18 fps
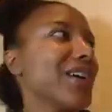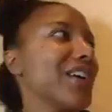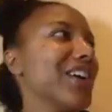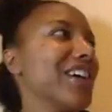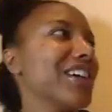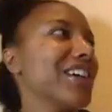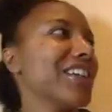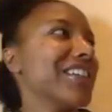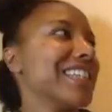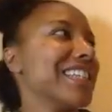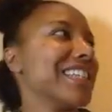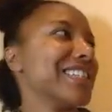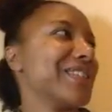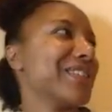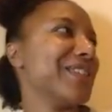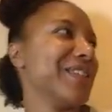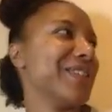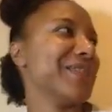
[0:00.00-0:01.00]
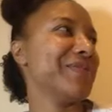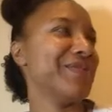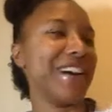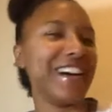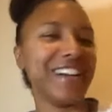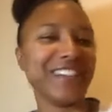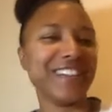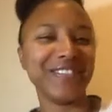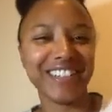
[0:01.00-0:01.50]
I'll call your sister from
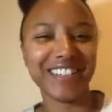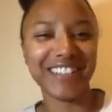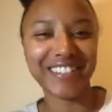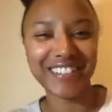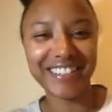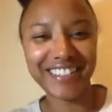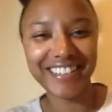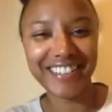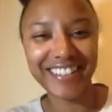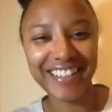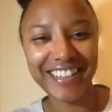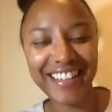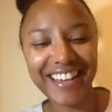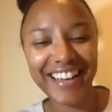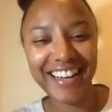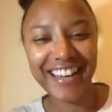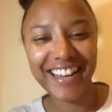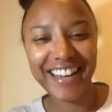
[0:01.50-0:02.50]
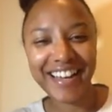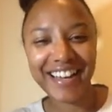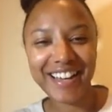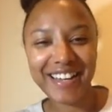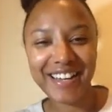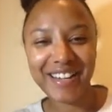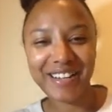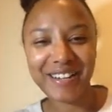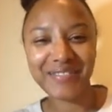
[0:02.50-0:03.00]
my
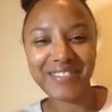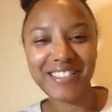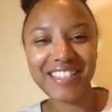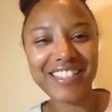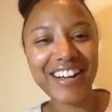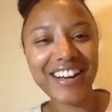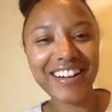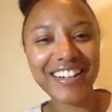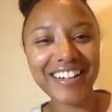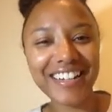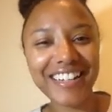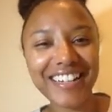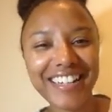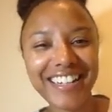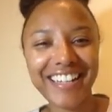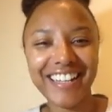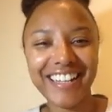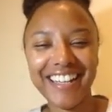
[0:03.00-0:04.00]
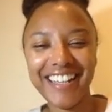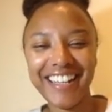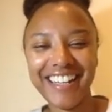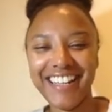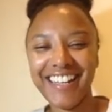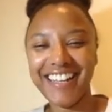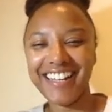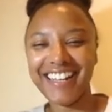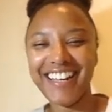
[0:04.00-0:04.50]
phone. Sorry.
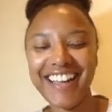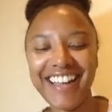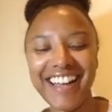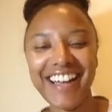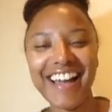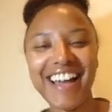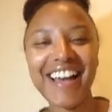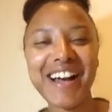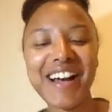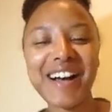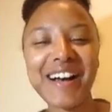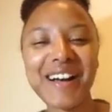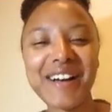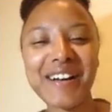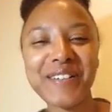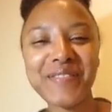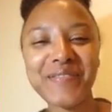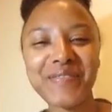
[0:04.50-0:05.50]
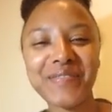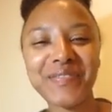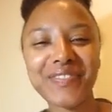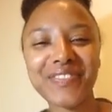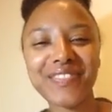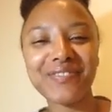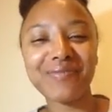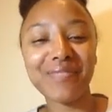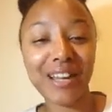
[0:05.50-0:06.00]

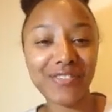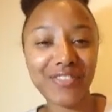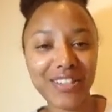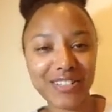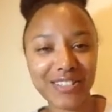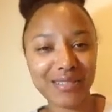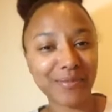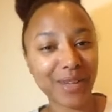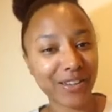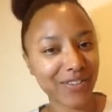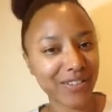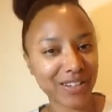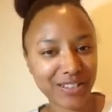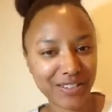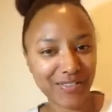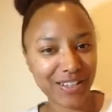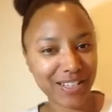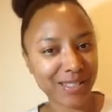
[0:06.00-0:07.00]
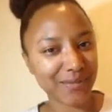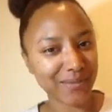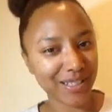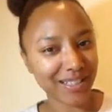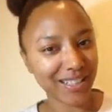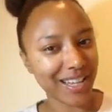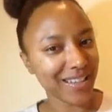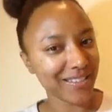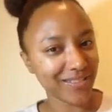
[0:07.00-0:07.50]
My first
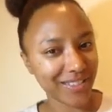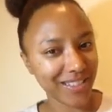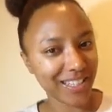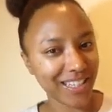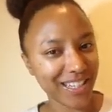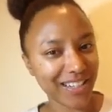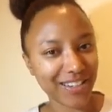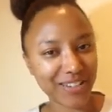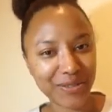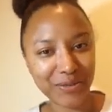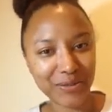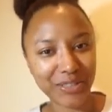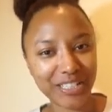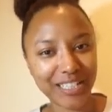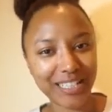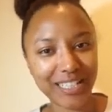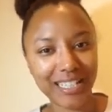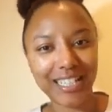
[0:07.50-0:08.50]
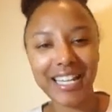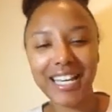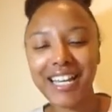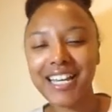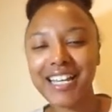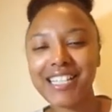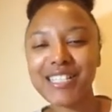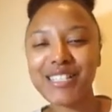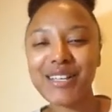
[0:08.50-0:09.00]
Facebook Live video, rookie.
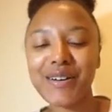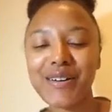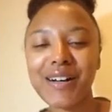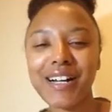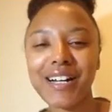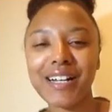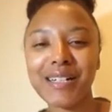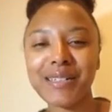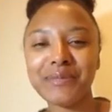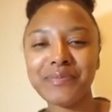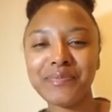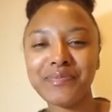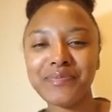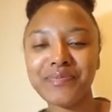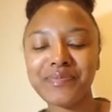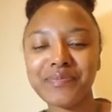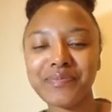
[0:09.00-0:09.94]
So